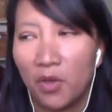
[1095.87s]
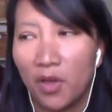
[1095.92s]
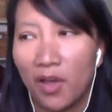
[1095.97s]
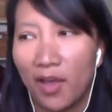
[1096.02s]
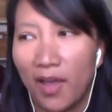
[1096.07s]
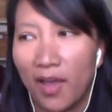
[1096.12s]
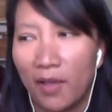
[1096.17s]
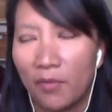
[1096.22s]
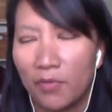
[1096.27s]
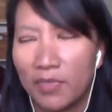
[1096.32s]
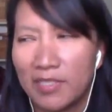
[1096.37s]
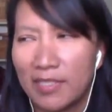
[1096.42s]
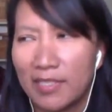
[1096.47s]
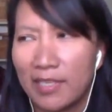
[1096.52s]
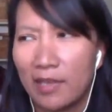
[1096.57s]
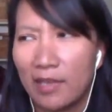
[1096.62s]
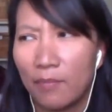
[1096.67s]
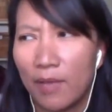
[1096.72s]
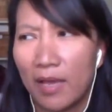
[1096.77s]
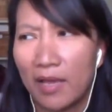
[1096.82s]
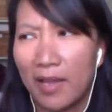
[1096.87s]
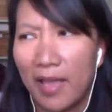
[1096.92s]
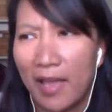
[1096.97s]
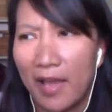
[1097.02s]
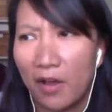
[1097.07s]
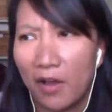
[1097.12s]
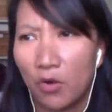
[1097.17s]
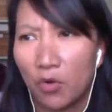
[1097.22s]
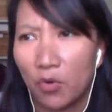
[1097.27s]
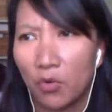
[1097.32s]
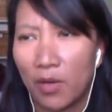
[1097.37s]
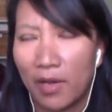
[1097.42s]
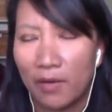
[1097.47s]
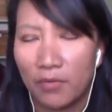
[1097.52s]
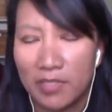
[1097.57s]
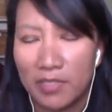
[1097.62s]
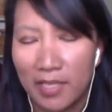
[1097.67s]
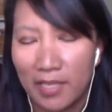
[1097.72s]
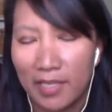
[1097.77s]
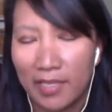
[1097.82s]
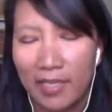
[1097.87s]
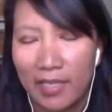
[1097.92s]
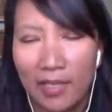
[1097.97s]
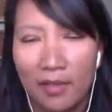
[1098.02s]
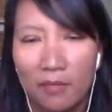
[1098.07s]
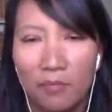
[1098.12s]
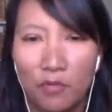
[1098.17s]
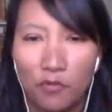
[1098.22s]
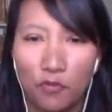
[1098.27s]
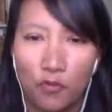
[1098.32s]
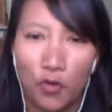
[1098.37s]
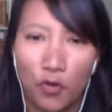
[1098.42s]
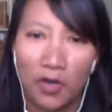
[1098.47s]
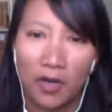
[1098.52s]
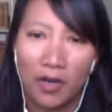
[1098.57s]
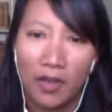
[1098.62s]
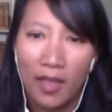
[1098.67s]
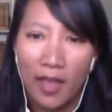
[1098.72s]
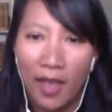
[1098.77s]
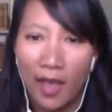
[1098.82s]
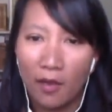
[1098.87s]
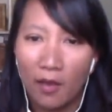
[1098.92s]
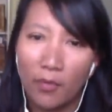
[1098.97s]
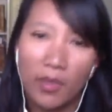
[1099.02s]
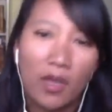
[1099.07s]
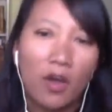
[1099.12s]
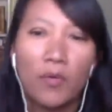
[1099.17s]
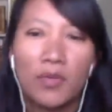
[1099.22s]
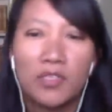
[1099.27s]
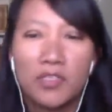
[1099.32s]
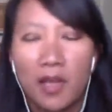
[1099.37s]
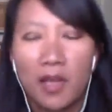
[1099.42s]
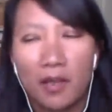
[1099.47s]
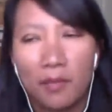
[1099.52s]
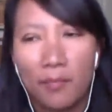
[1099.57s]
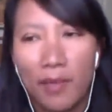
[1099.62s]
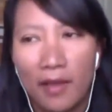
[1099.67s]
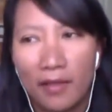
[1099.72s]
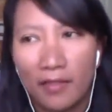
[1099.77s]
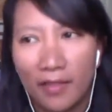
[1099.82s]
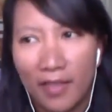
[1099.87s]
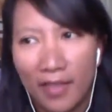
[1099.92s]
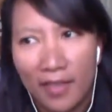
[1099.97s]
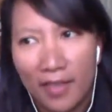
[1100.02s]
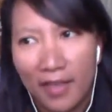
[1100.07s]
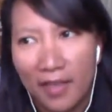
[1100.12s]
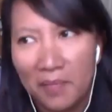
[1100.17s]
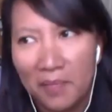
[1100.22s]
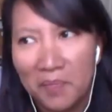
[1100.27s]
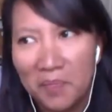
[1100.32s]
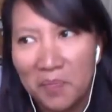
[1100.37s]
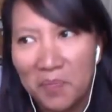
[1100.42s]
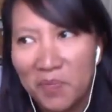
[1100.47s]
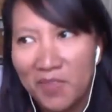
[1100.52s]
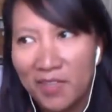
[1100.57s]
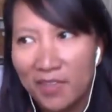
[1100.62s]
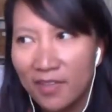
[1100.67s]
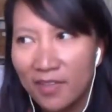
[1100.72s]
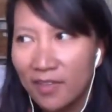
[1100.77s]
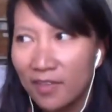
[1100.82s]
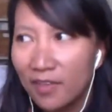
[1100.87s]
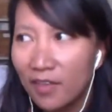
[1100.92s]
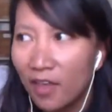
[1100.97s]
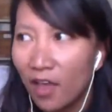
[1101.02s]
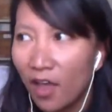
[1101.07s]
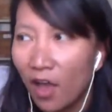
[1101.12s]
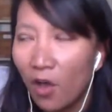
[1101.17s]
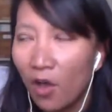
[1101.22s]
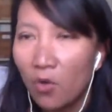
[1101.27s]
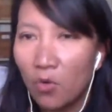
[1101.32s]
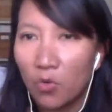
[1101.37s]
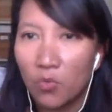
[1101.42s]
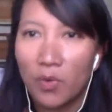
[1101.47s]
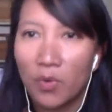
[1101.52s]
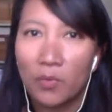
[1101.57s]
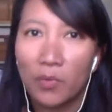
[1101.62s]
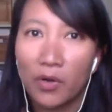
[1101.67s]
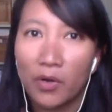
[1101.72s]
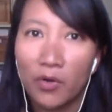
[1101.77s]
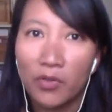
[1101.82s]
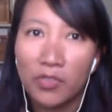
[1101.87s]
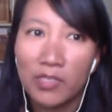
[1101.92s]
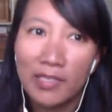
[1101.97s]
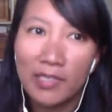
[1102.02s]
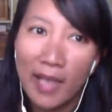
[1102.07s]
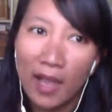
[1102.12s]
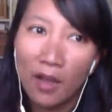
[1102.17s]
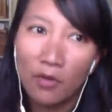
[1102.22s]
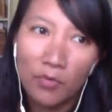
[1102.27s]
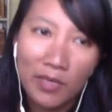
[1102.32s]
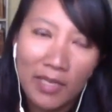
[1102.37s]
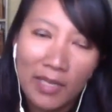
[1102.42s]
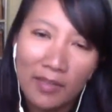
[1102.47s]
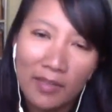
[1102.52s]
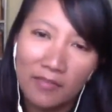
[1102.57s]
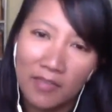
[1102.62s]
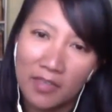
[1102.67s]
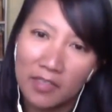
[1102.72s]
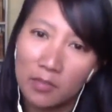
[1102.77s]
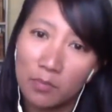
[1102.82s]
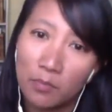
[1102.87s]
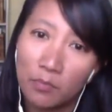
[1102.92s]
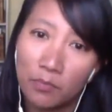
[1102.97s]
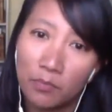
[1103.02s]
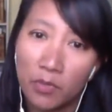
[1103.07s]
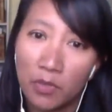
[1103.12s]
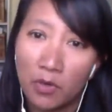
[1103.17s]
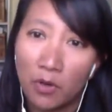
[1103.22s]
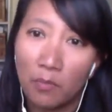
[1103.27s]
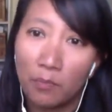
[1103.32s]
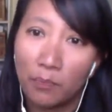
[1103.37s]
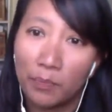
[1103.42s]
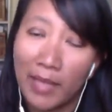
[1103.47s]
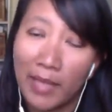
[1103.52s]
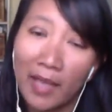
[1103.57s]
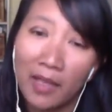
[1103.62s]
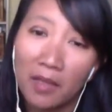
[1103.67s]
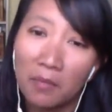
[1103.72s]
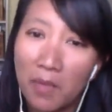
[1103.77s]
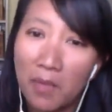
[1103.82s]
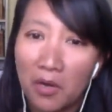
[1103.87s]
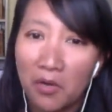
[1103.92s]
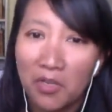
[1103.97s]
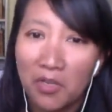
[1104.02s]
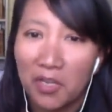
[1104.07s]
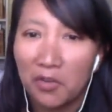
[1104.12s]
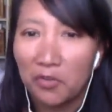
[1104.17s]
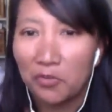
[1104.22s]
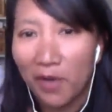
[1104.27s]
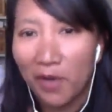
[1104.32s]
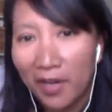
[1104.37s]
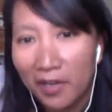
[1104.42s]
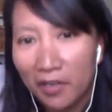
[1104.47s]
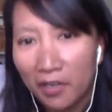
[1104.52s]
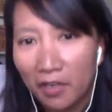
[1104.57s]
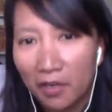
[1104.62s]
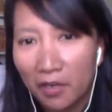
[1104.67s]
I was thinking about how I was telling Kim before, how we always talk about like, oh, well, we're going to now read this, Black American writer,